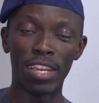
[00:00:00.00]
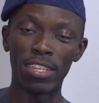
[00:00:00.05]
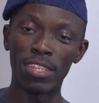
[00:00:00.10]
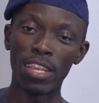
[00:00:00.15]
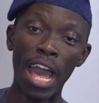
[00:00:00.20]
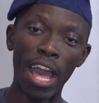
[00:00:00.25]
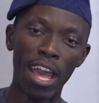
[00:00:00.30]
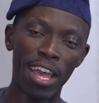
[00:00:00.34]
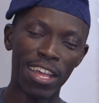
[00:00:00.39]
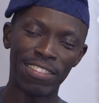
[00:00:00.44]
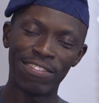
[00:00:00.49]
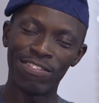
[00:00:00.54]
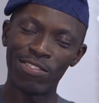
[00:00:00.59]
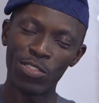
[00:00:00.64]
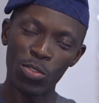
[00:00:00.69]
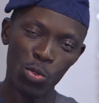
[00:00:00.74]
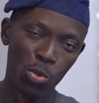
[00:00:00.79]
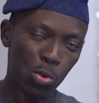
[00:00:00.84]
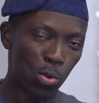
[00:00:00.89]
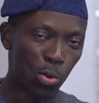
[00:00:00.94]
I said,
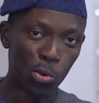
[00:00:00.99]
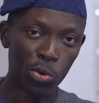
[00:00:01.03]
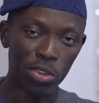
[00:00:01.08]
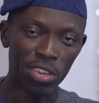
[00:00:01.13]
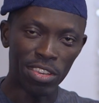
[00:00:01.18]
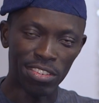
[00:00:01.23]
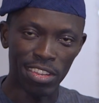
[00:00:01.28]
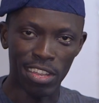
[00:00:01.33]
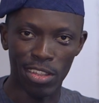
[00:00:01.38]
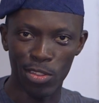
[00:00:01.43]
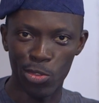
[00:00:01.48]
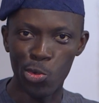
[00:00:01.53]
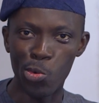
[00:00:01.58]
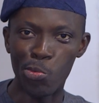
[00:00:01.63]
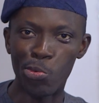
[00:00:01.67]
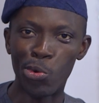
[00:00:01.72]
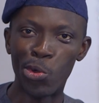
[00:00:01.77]
okay, sir, no